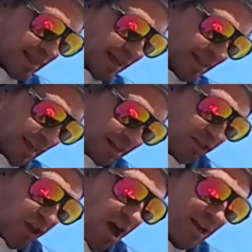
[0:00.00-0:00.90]
that
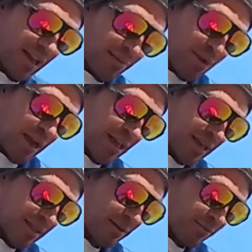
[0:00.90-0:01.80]
like locking
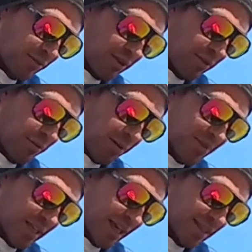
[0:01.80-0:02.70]
mechanism really
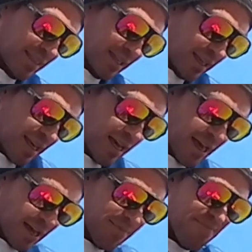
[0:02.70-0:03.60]
rubs against it.
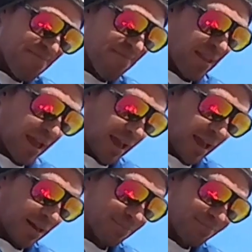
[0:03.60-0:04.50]

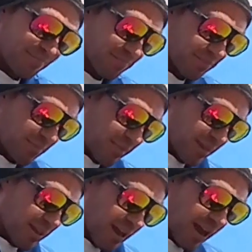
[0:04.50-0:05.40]
And
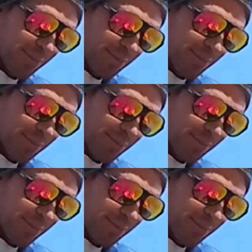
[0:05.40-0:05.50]
it